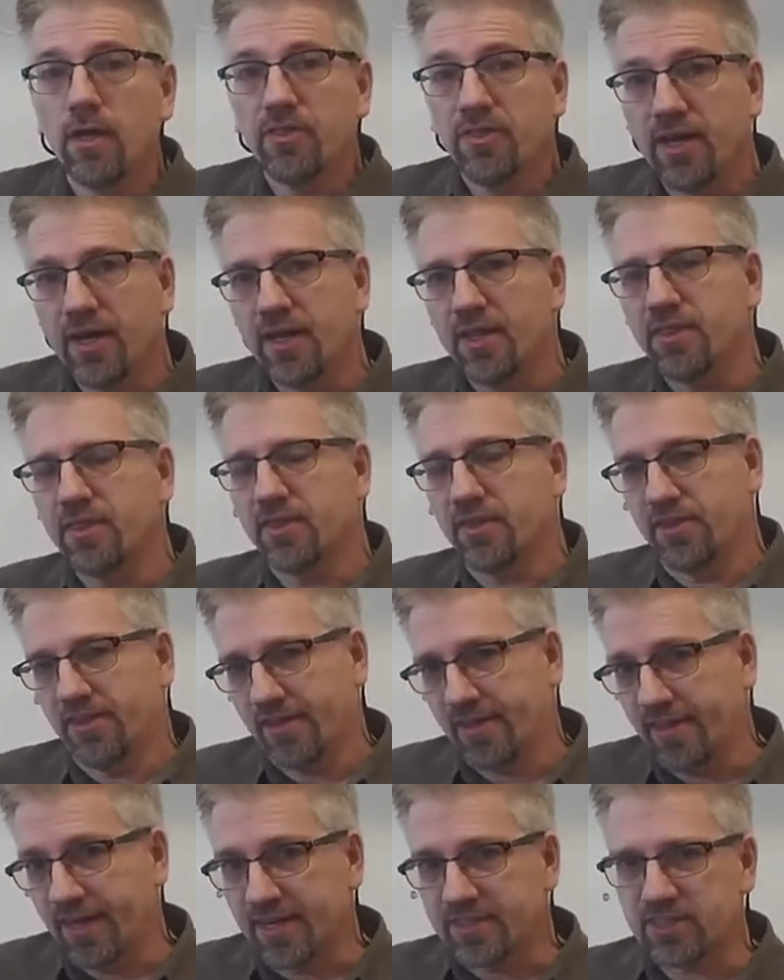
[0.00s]
Then
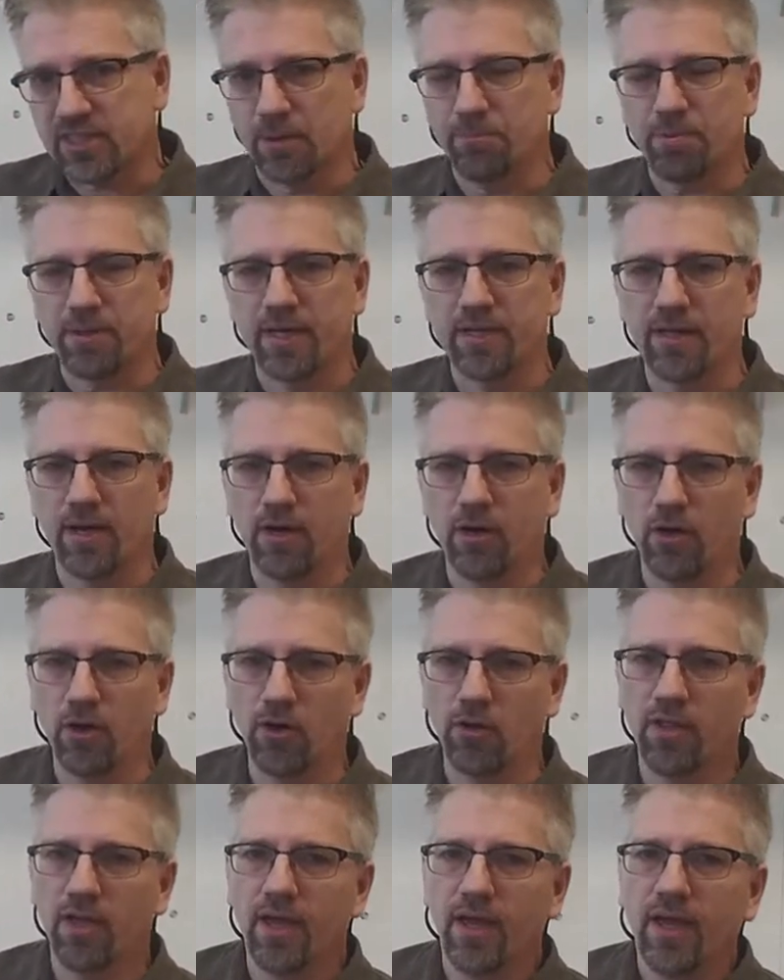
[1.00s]
the next complaint I
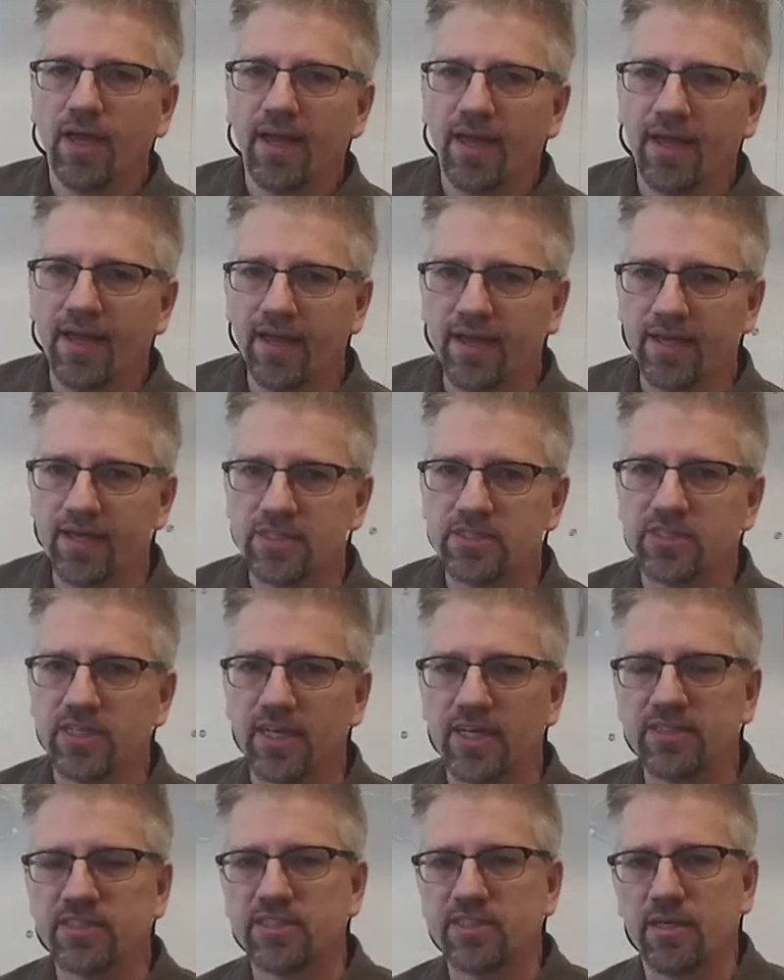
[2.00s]
heard is
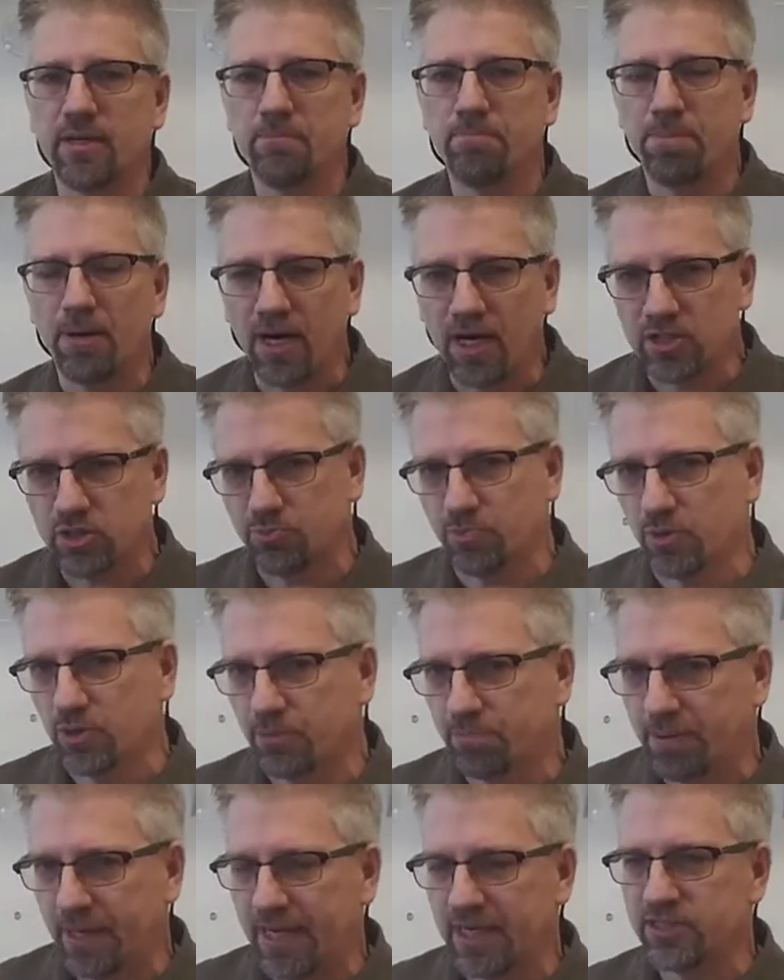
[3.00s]
it's impossible to
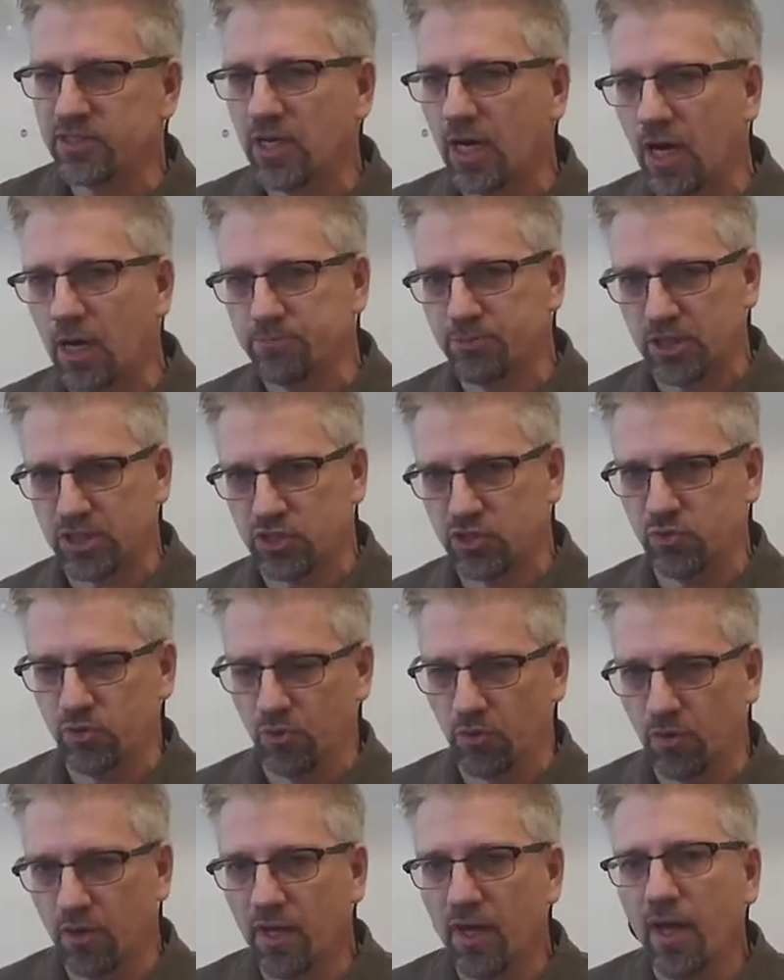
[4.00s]
pass objects
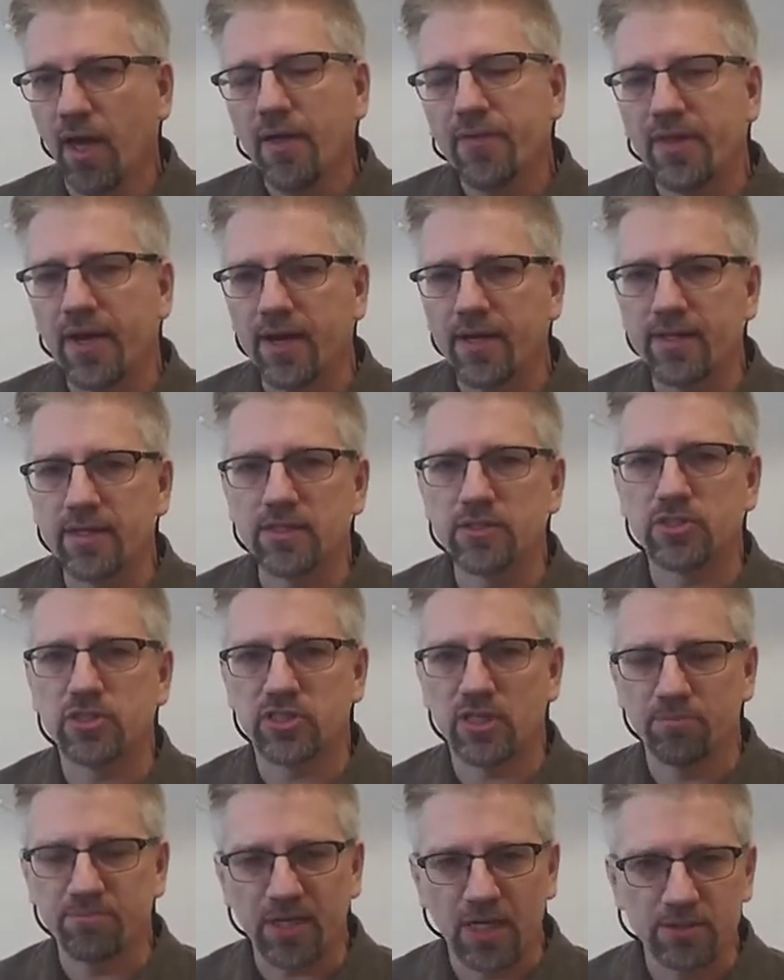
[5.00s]
through. That is,
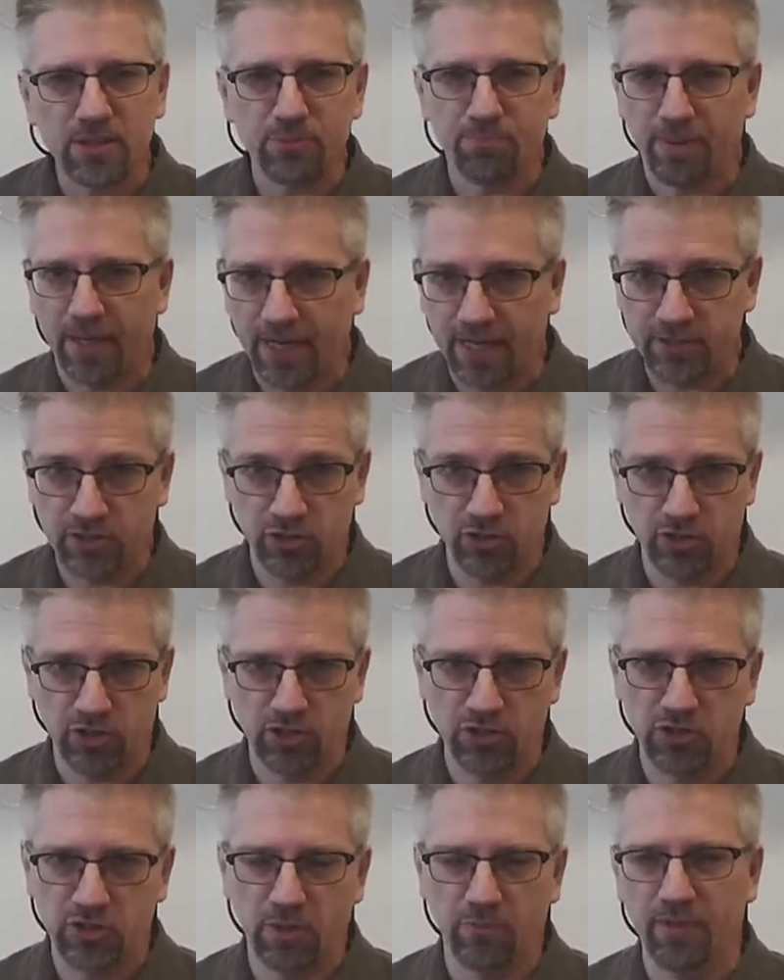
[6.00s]
sometimes
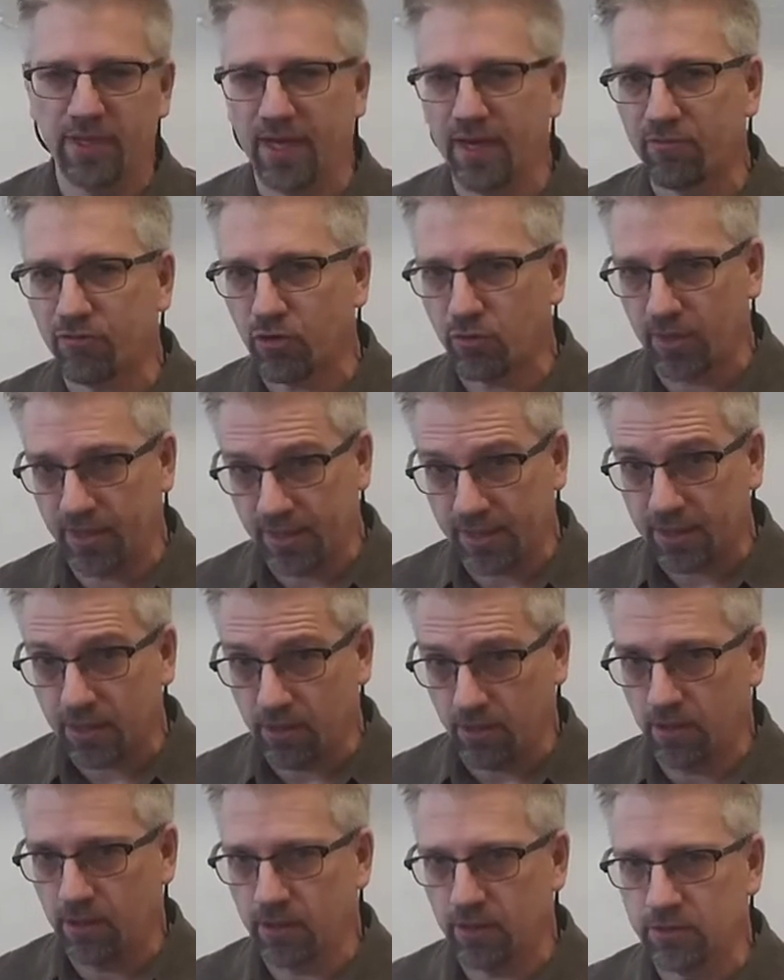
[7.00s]
passengers, they would have credit
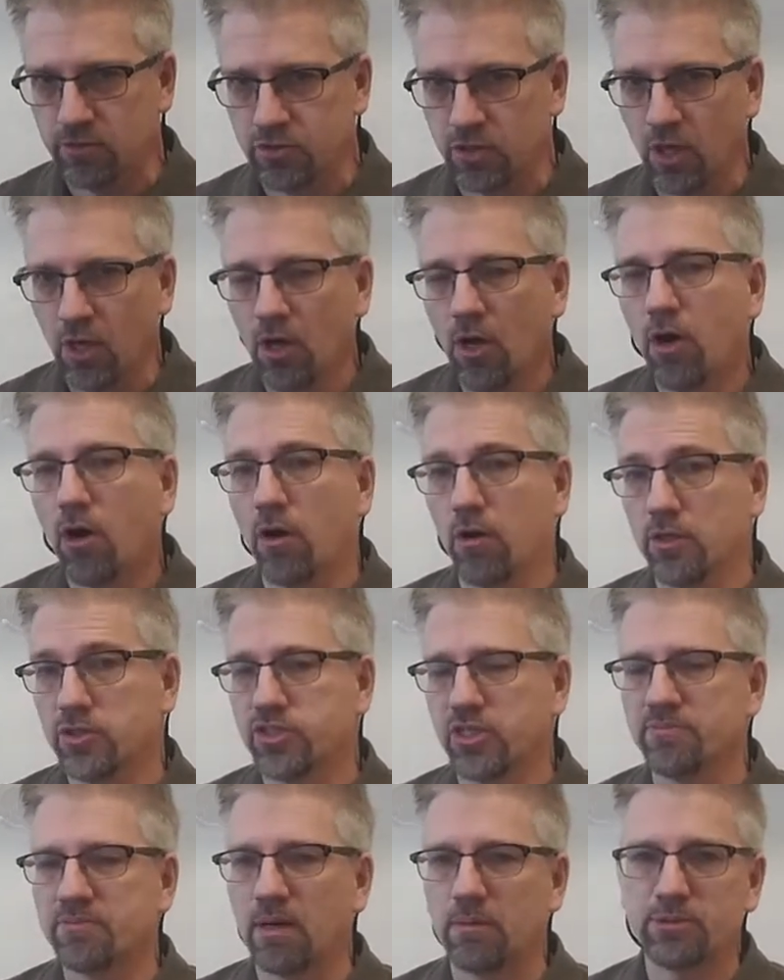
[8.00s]
cards, or
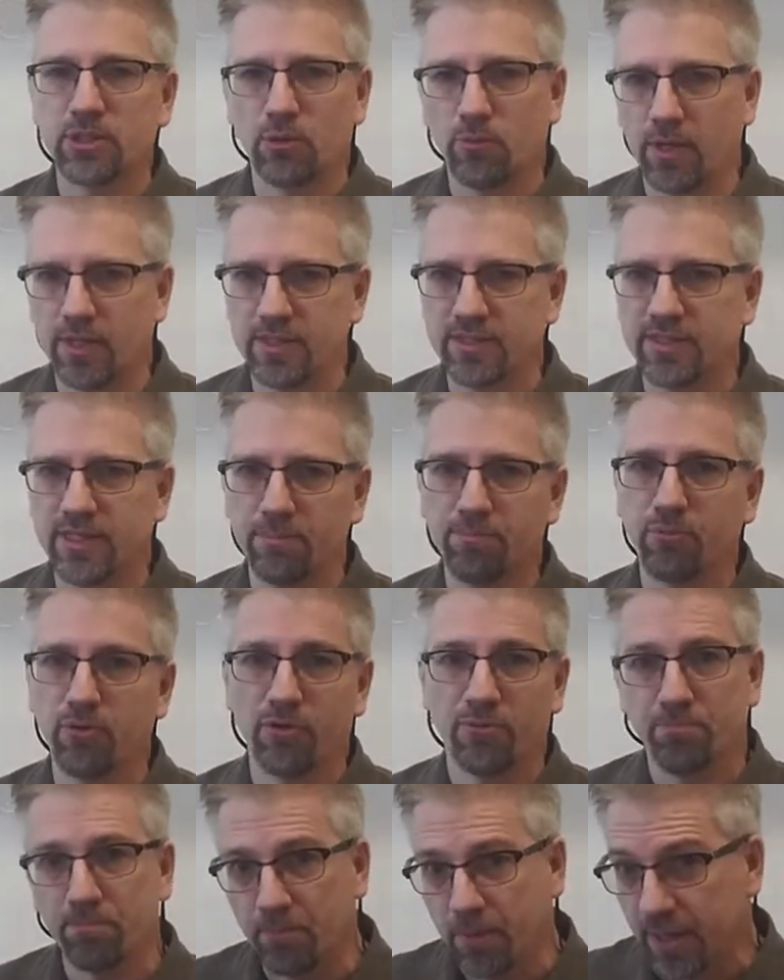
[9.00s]
sometimes they want to tip
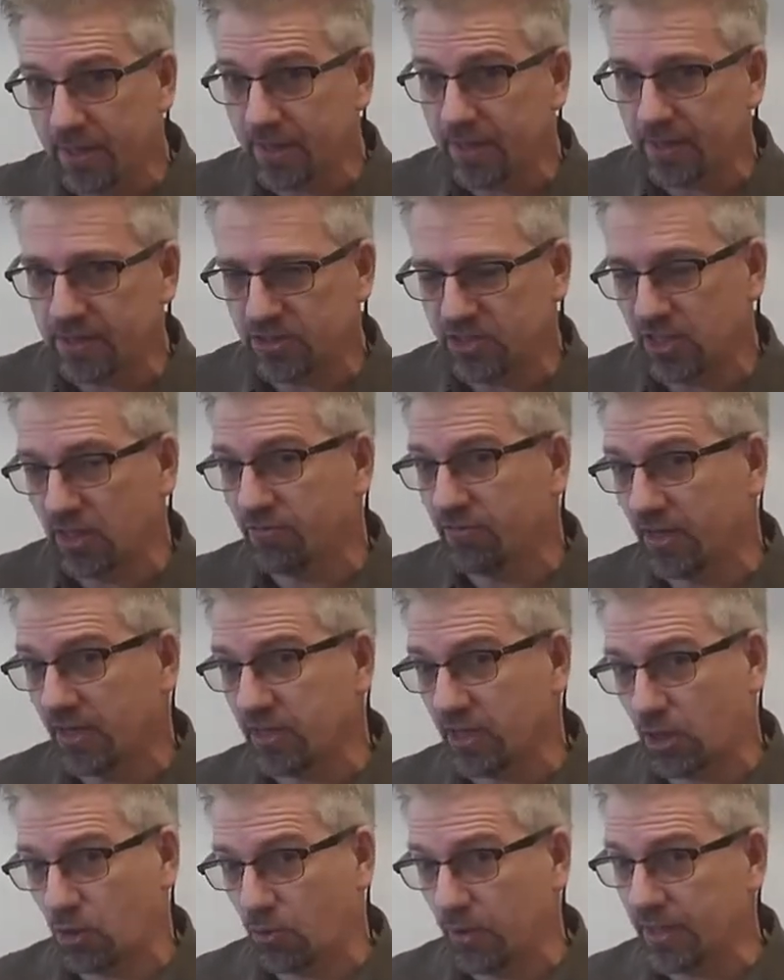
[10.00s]
with money instead of on
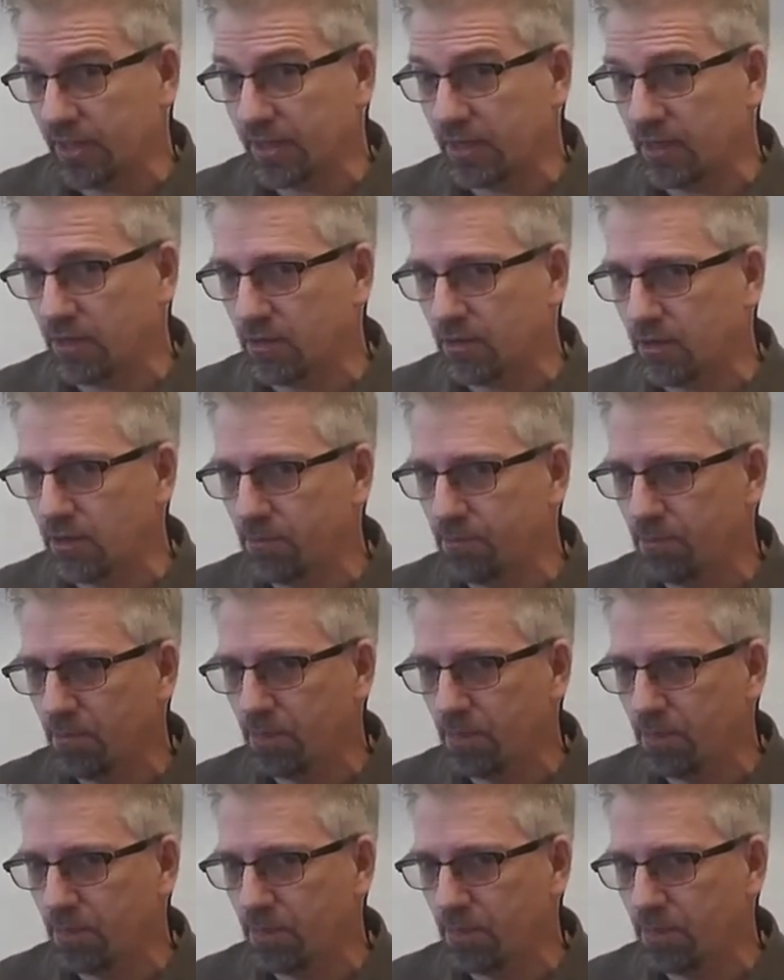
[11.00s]
the credit card.